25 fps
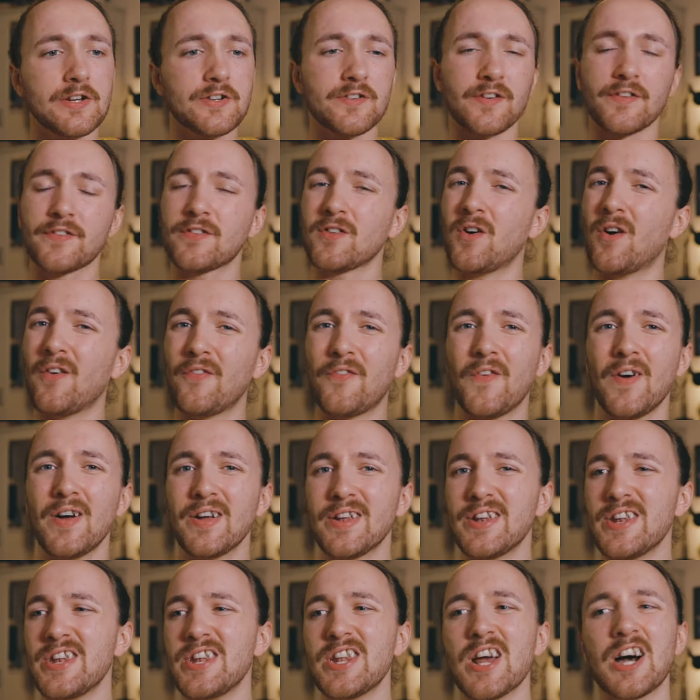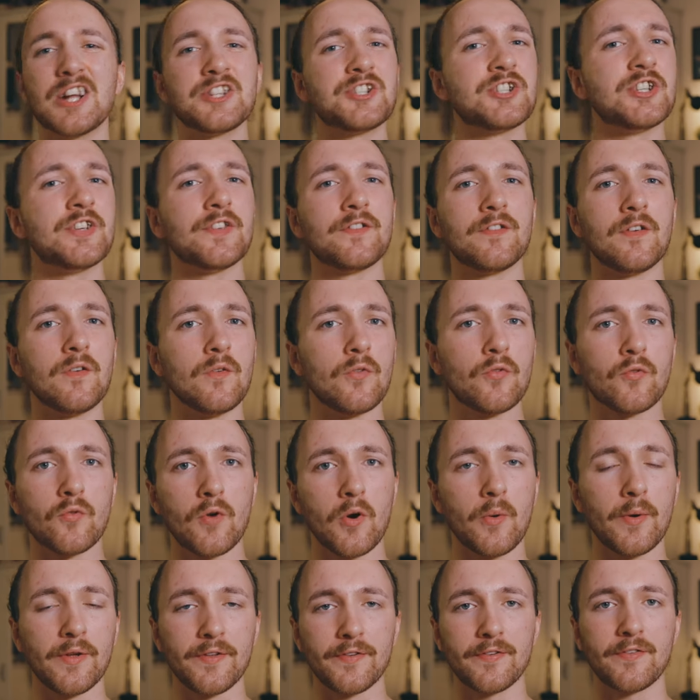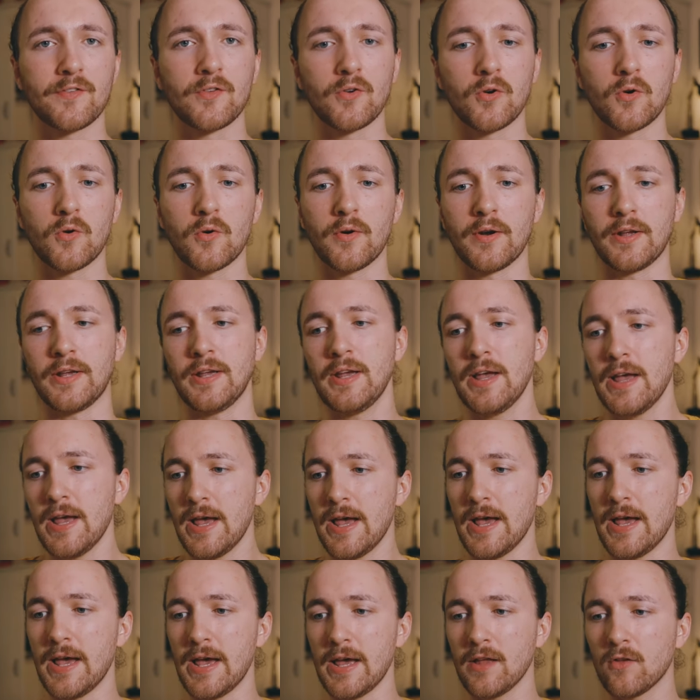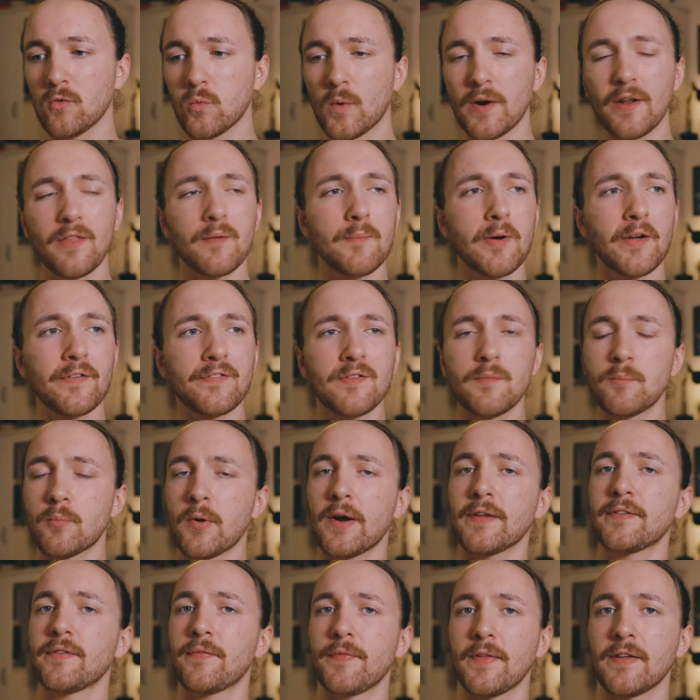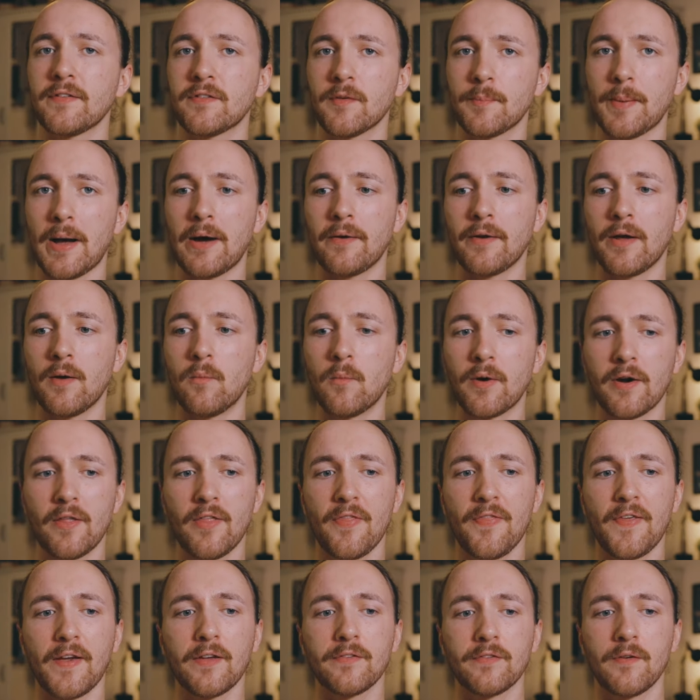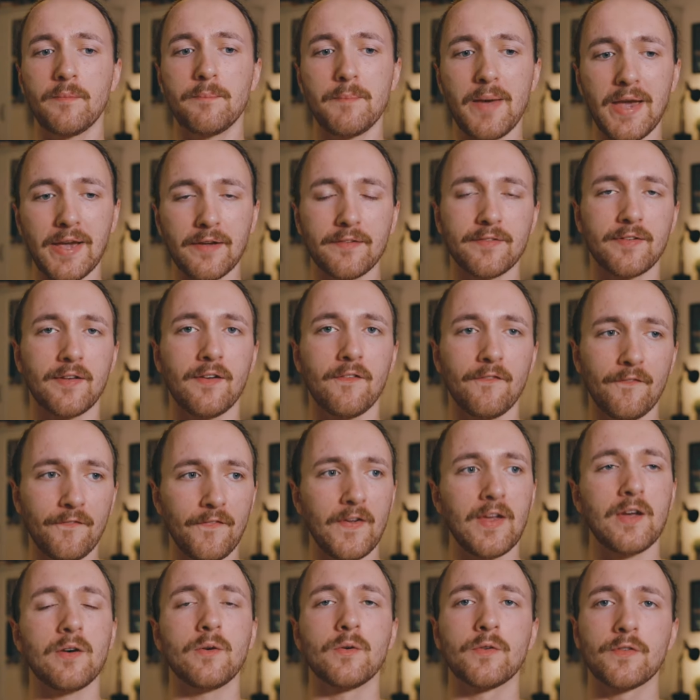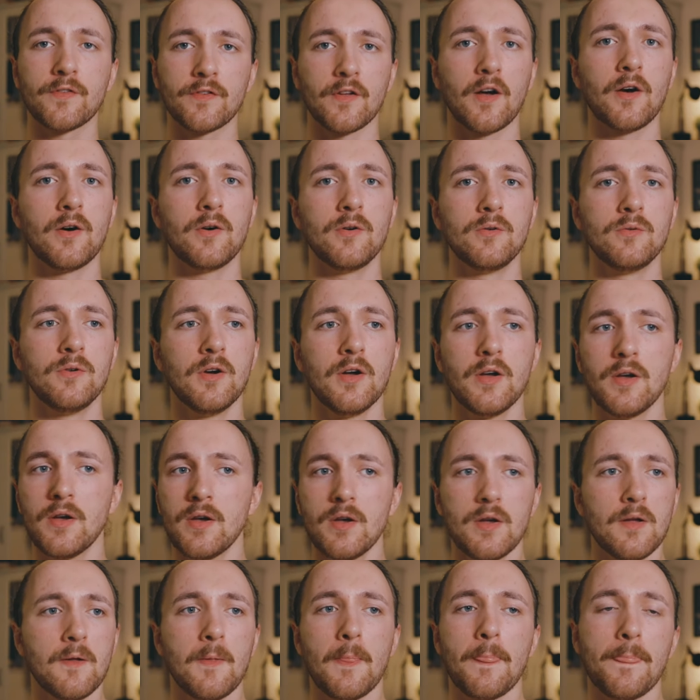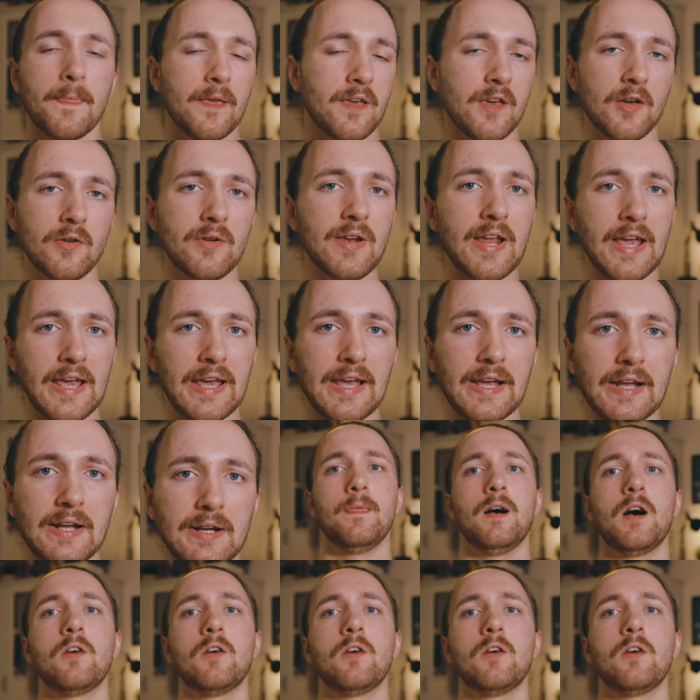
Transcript: just sort of nudges you through its story, it is one of the most impressive things about it, and one of the things that makes it feel so unique.